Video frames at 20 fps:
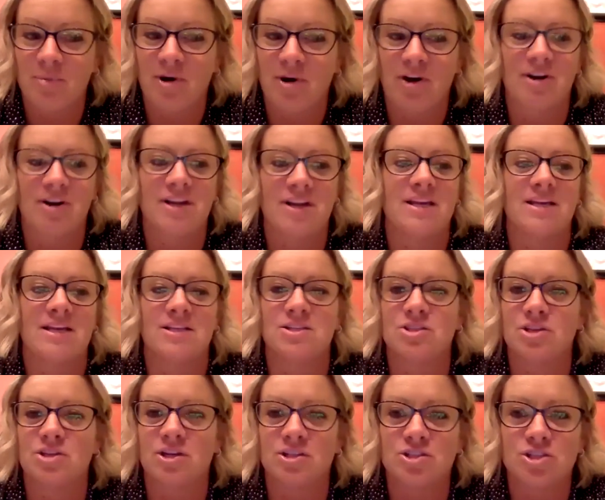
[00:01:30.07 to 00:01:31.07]
party,
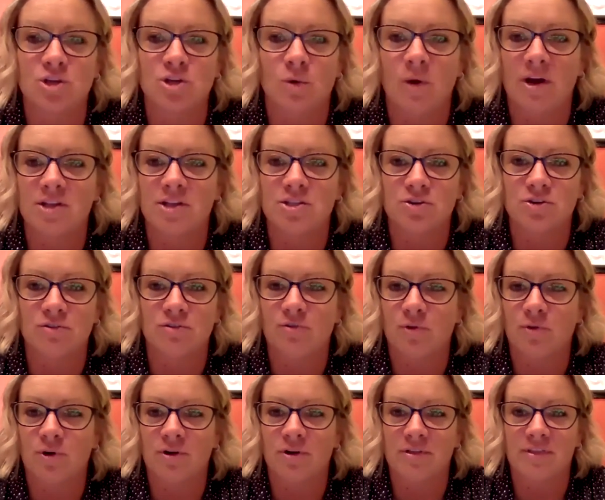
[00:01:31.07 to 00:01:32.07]
and and so on and so
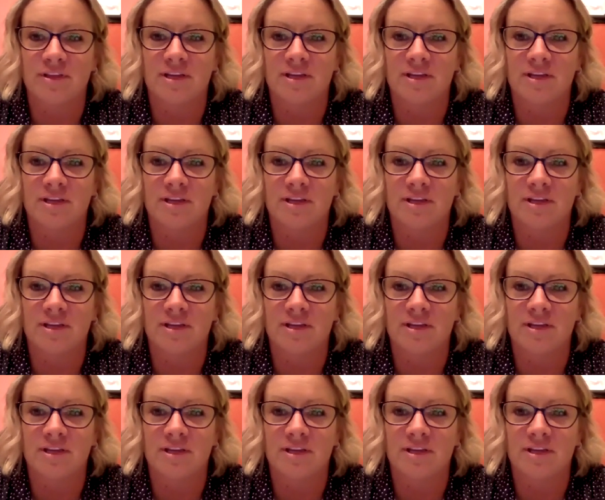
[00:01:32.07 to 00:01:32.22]
forth.